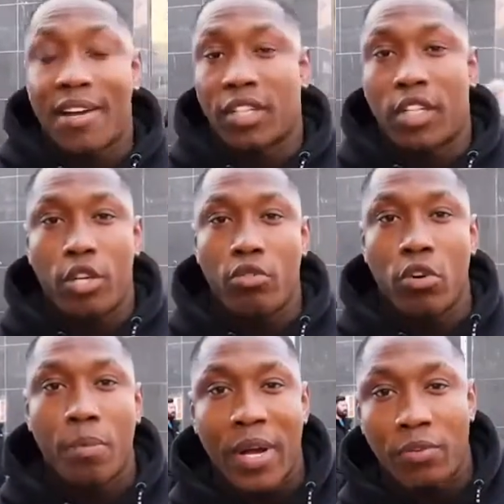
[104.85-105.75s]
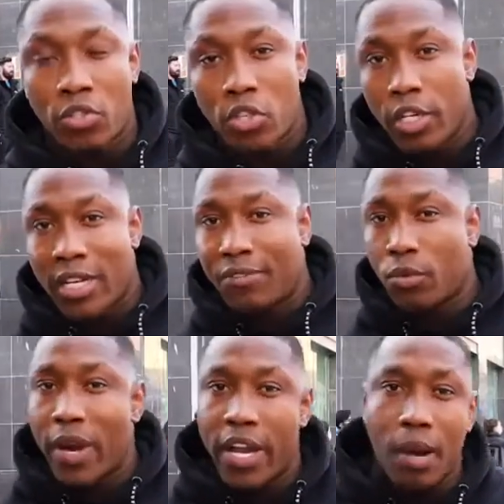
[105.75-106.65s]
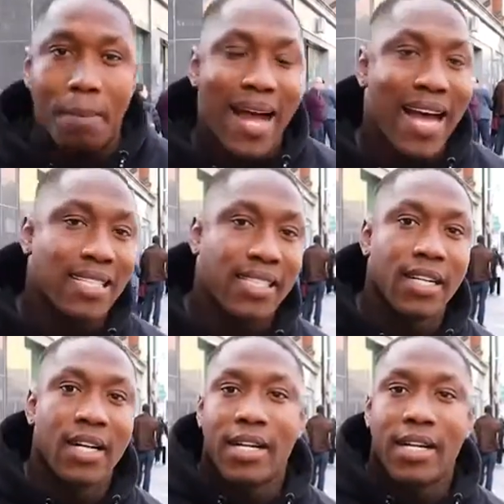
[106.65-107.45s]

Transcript: you have to queue up outside, you have to wear your mask,